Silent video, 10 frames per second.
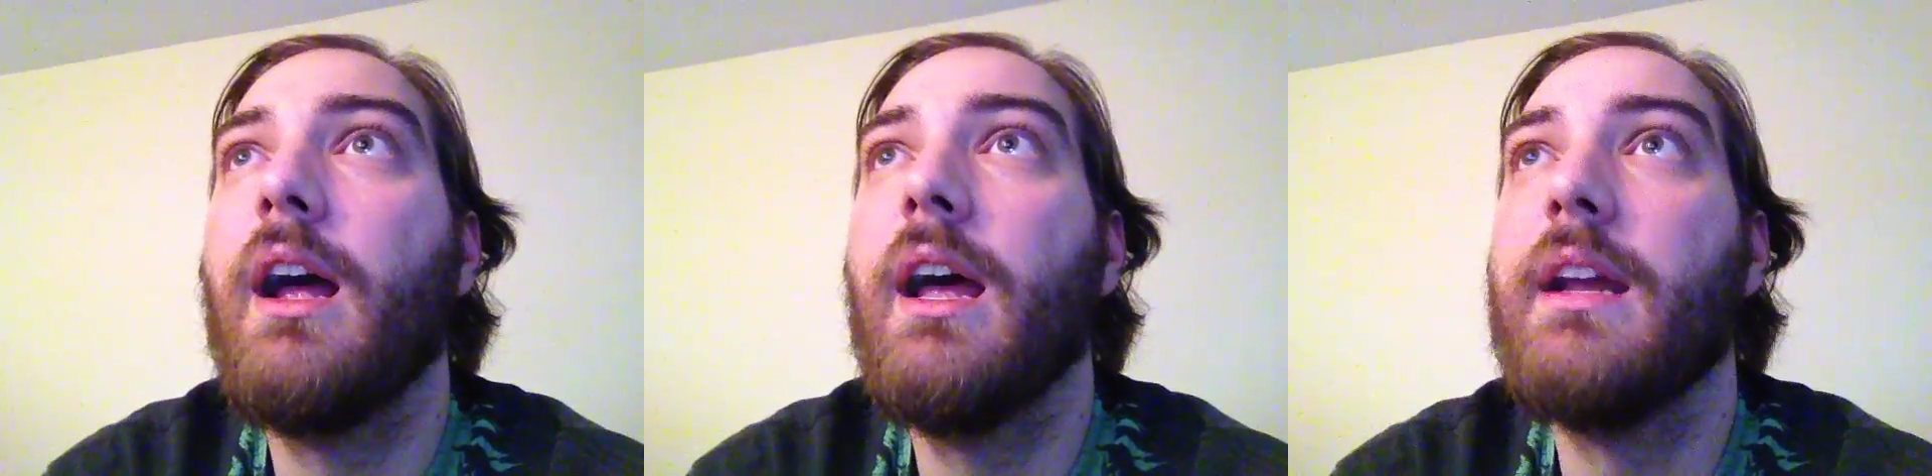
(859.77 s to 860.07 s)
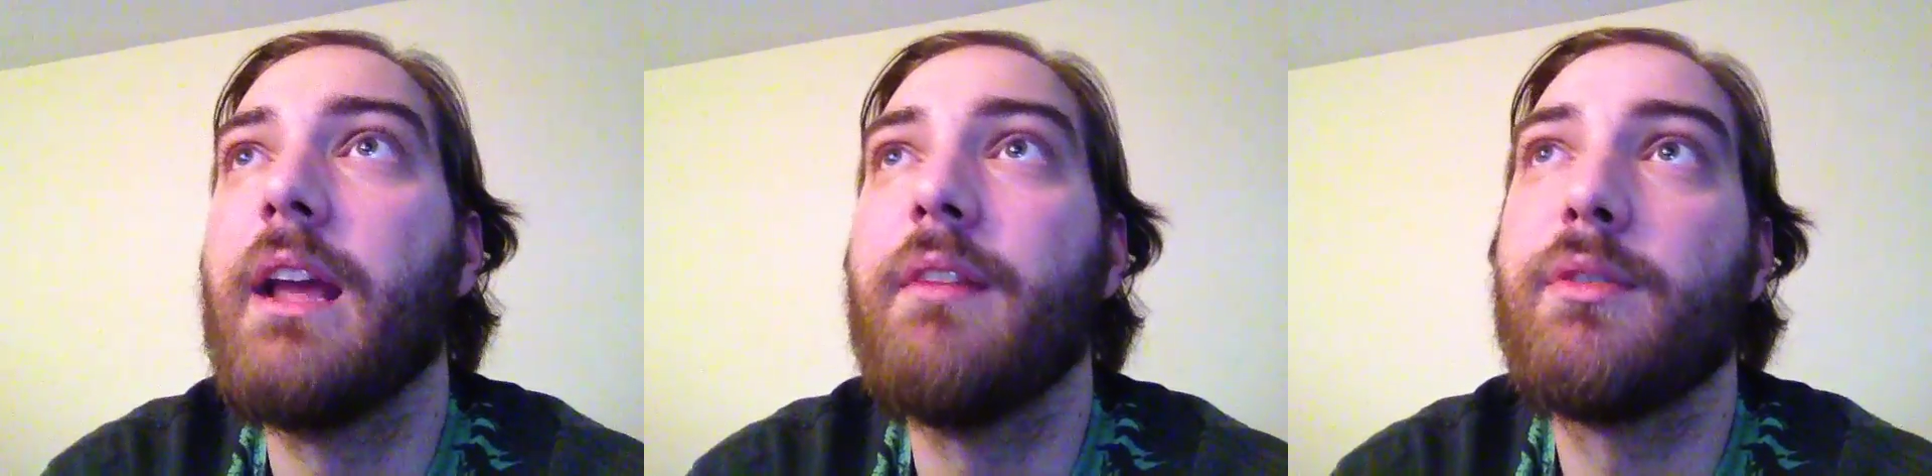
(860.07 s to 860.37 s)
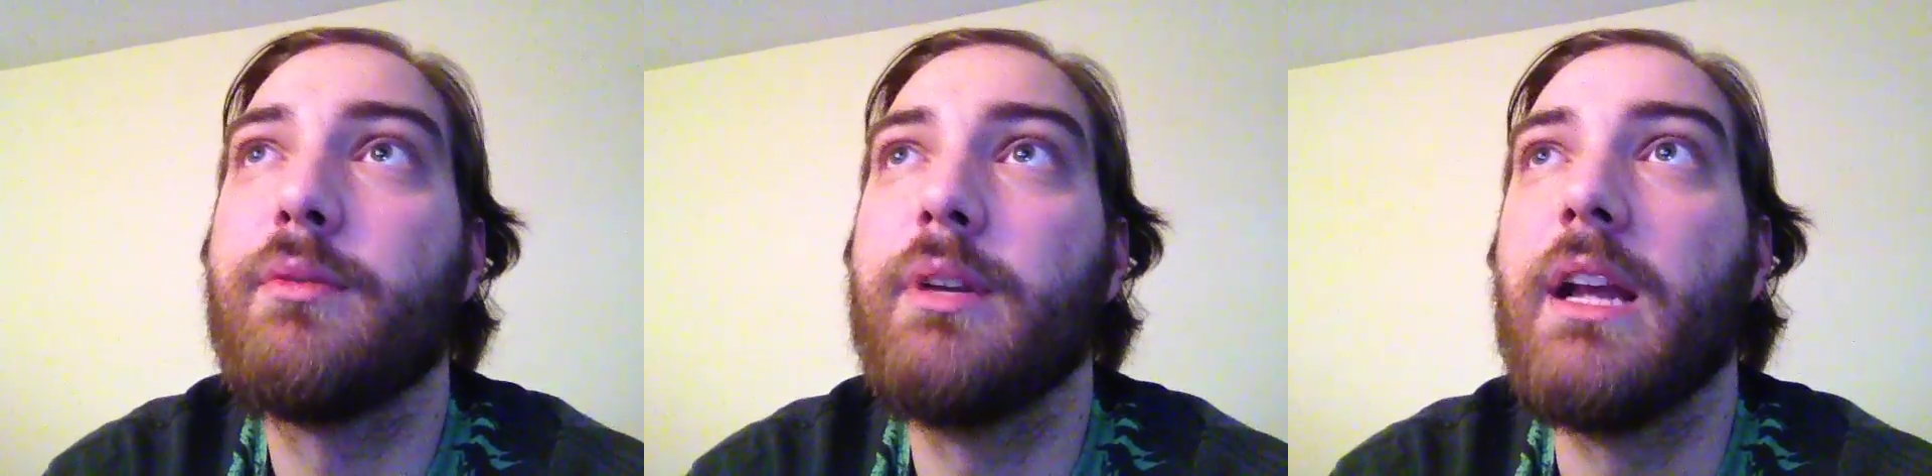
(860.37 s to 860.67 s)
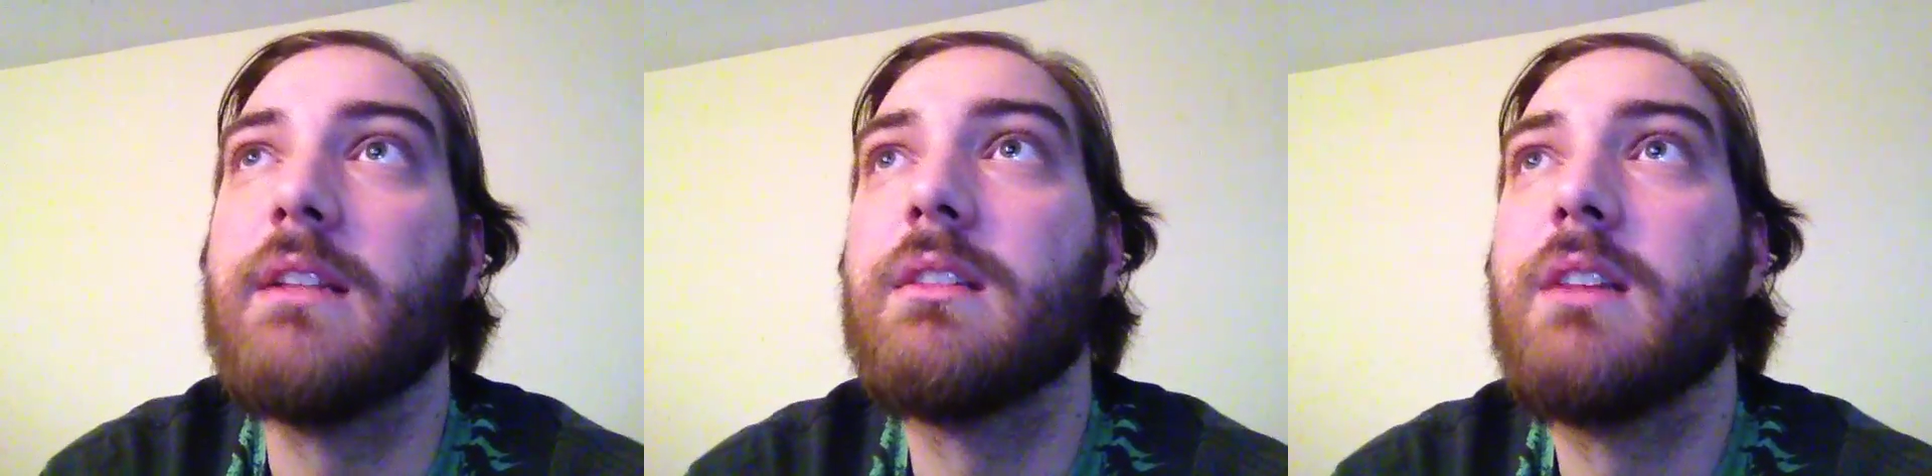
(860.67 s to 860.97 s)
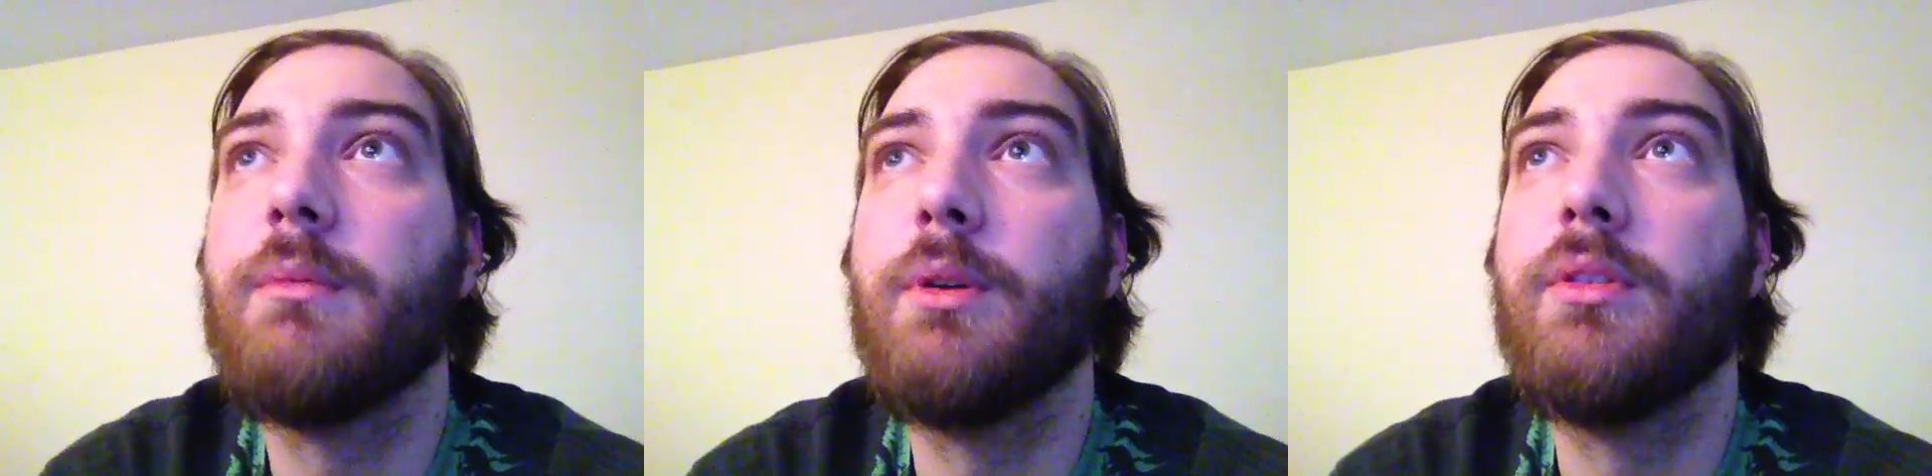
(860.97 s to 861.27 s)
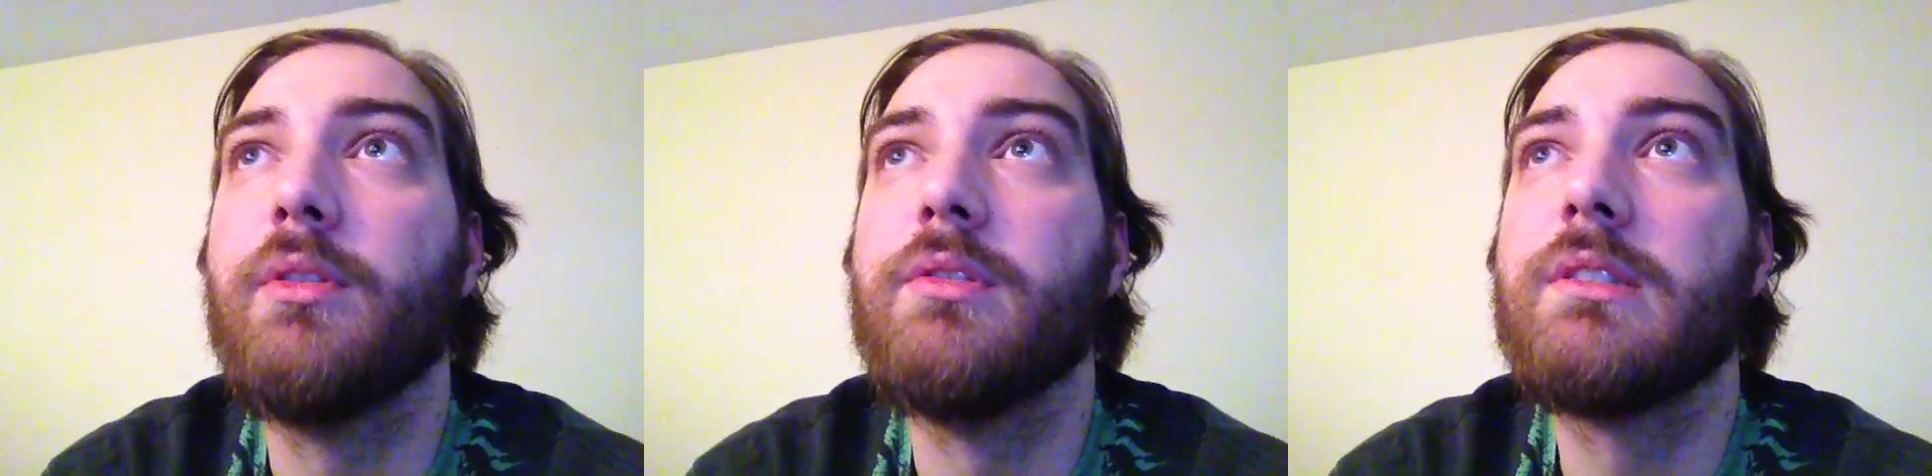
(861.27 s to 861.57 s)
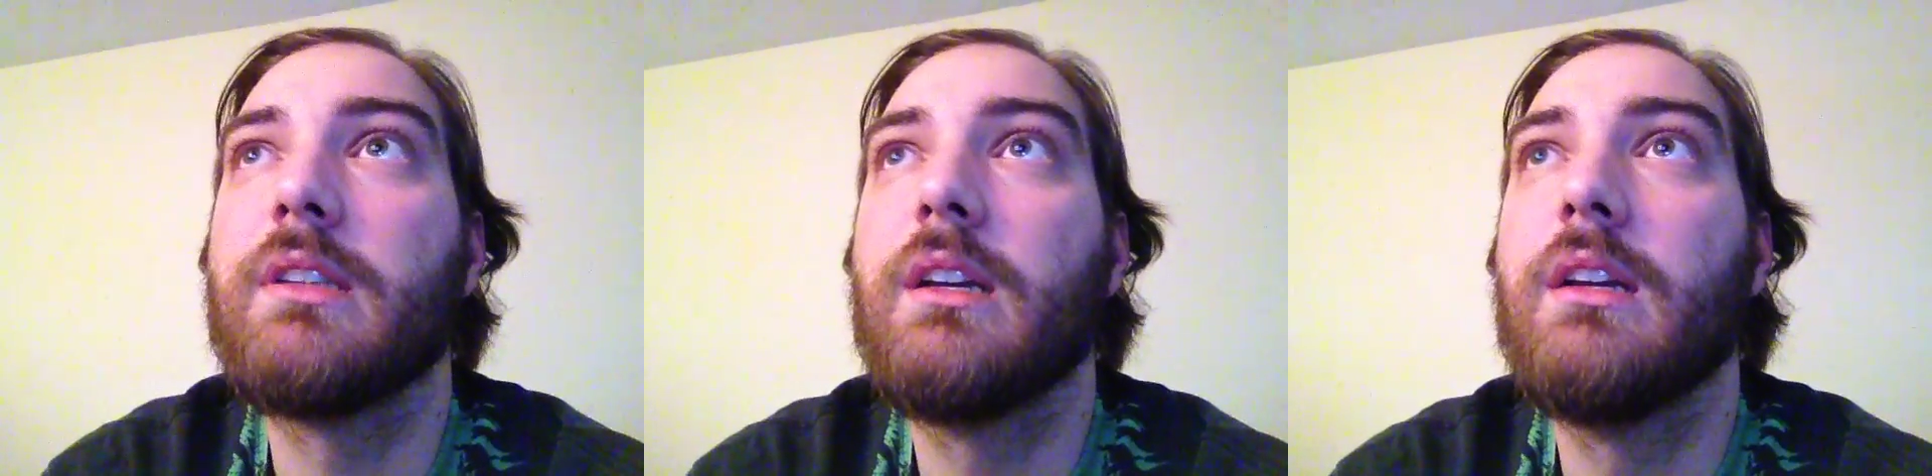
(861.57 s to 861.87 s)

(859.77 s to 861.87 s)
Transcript: and I have 3 Knights. I'll talk about those